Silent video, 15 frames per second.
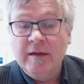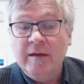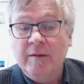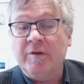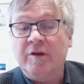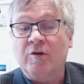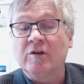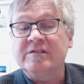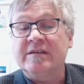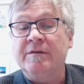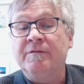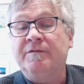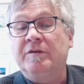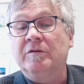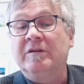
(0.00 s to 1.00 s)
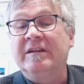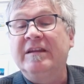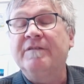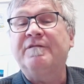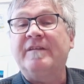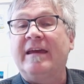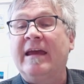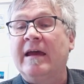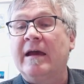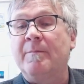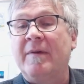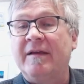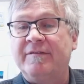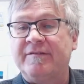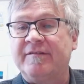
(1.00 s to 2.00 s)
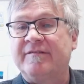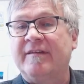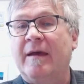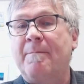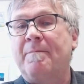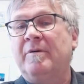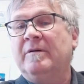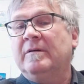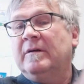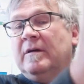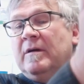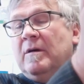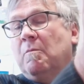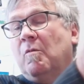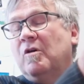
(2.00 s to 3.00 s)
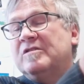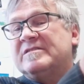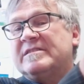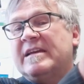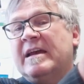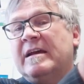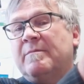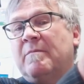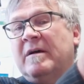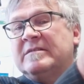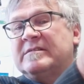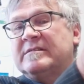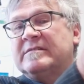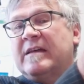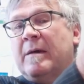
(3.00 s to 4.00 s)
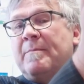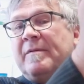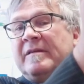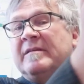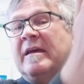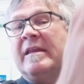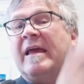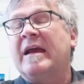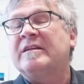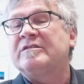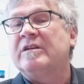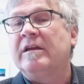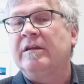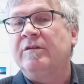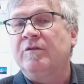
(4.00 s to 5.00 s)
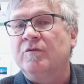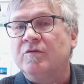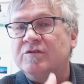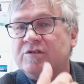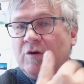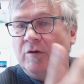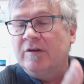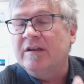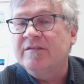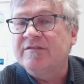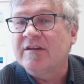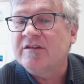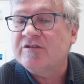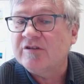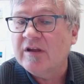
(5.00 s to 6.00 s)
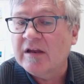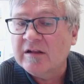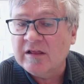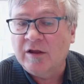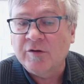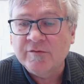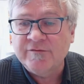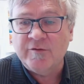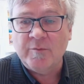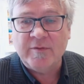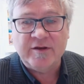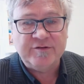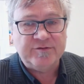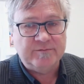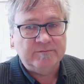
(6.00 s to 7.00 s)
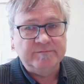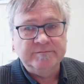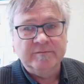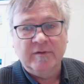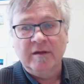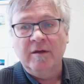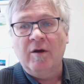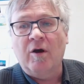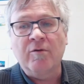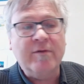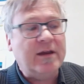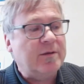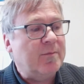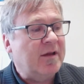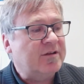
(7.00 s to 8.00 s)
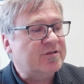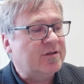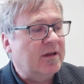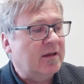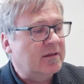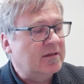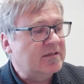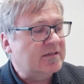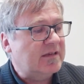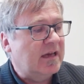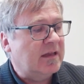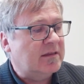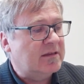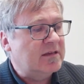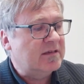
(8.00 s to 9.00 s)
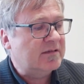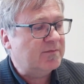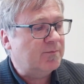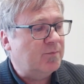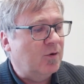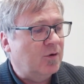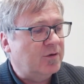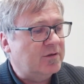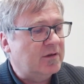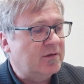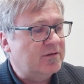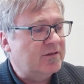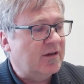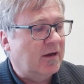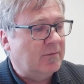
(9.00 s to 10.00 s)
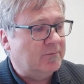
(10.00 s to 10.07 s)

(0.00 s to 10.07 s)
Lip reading: because if you lift air masses up, moist air masses up, it can actually induce condensation and cloud formation. Already mentioning this at this point in time.